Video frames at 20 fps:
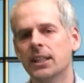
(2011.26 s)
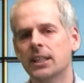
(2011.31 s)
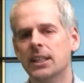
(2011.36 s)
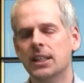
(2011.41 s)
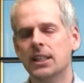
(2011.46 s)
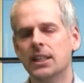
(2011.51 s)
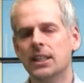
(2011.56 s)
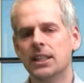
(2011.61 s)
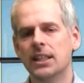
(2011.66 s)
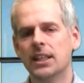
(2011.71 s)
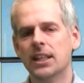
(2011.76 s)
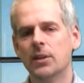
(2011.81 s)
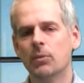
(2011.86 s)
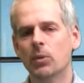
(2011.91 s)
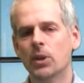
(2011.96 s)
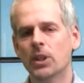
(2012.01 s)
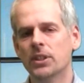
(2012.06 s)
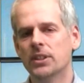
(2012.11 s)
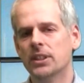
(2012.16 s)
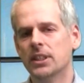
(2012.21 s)
and
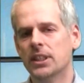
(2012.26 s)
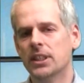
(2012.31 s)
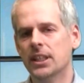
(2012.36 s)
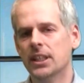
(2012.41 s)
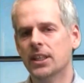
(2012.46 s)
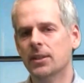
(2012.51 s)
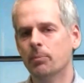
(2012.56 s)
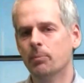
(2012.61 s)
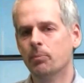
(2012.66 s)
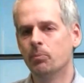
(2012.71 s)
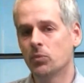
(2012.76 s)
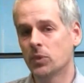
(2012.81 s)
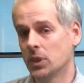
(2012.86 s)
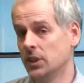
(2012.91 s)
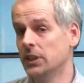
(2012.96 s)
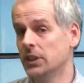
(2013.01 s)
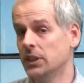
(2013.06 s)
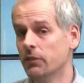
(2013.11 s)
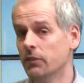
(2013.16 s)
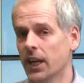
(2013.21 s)
what
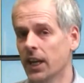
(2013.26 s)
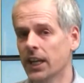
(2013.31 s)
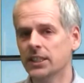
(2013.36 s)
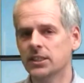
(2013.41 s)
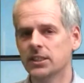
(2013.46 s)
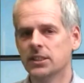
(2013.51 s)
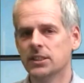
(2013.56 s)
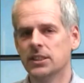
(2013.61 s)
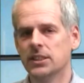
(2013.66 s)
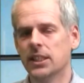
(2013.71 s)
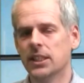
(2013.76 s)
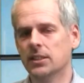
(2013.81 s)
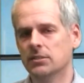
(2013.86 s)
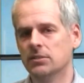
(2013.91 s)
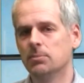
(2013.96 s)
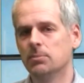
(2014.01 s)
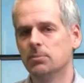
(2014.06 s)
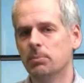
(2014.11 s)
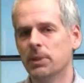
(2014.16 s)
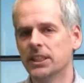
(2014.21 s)
device
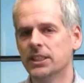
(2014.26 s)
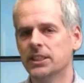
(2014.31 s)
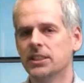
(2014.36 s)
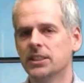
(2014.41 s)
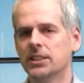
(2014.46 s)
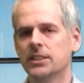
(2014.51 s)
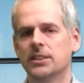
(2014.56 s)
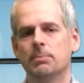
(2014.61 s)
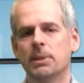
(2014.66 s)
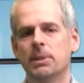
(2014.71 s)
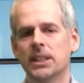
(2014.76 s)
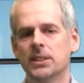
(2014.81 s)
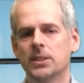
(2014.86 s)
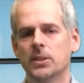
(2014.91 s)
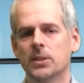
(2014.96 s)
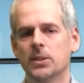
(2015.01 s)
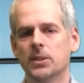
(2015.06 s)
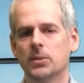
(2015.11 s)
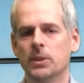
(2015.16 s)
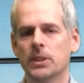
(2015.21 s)
matches best
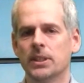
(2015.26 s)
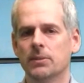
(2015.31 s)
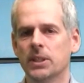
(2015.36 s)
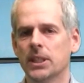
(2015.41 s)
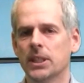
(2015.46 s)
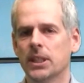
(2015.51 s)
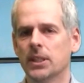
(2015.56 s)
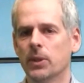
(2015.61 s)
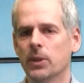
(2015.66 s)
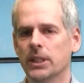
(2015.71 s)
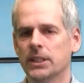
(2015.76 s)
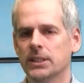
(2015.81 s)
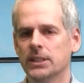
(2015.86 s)
with that range.